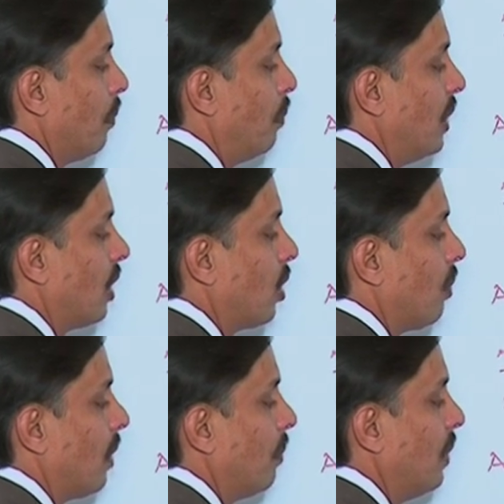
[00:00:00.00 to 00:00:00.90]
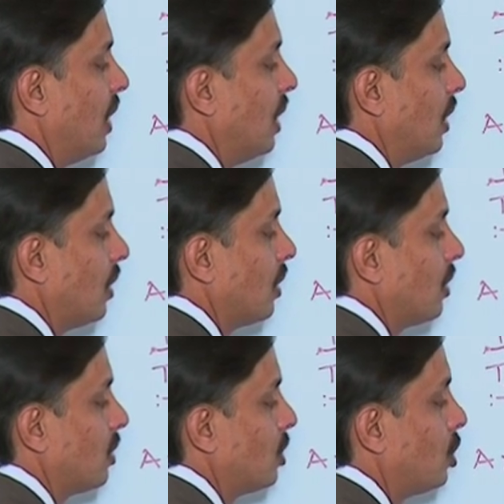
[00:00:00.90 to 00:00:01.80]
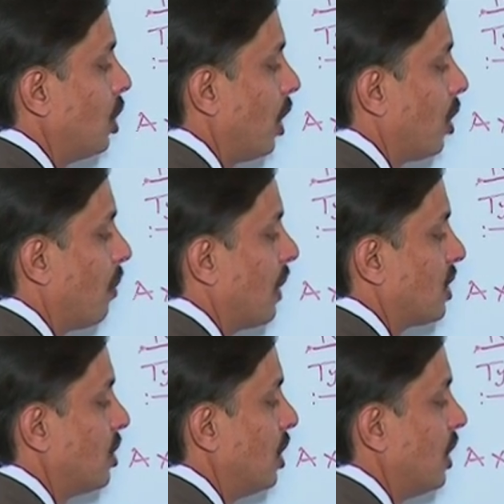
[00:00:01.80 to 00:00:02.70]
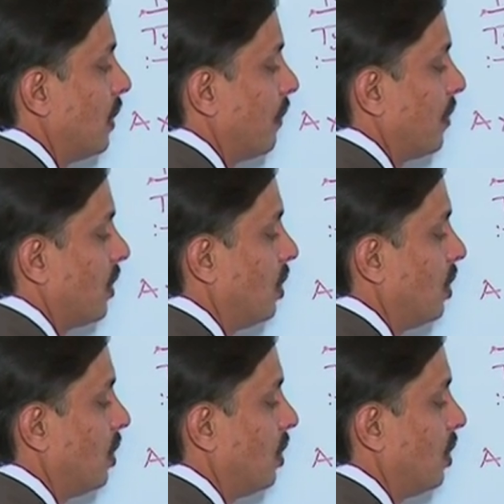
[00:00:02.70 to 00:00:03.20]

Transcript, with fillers: B comma B, C comma C,